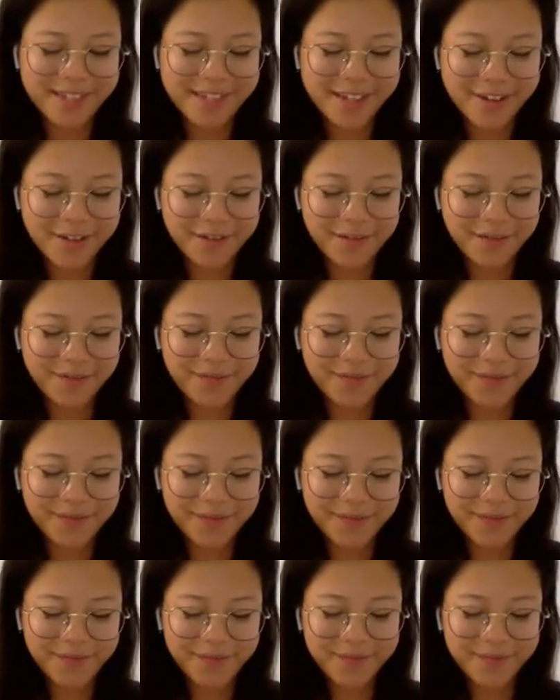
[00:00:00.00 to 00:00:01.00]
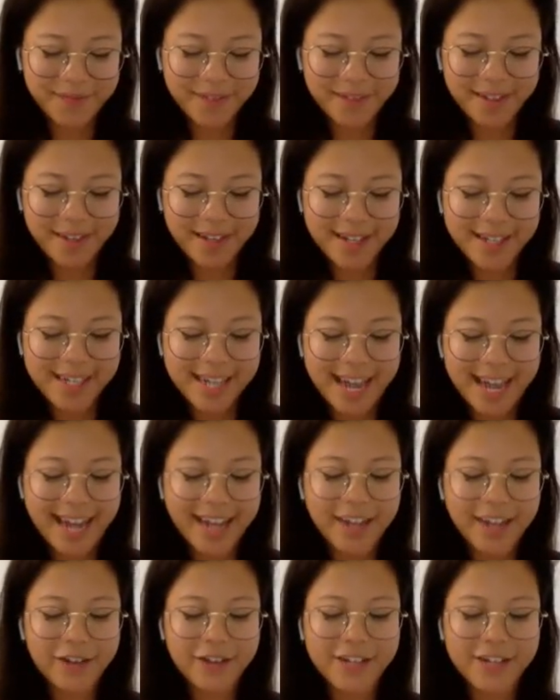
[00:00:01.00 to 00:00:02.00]
So
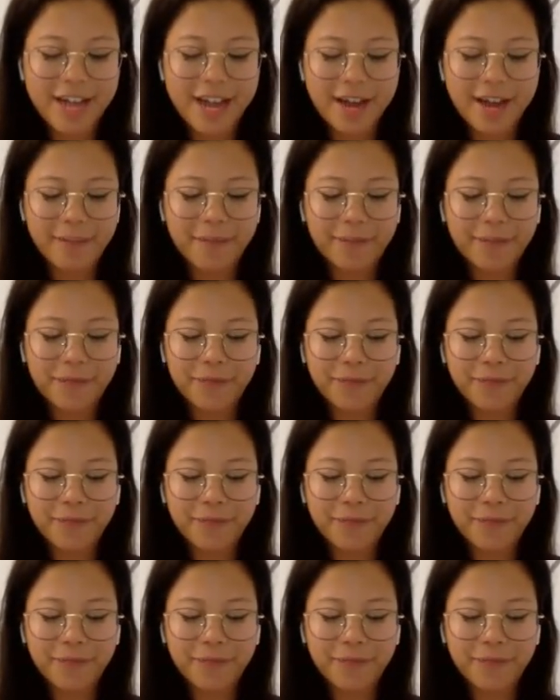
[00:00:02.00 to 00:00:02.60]
take your time.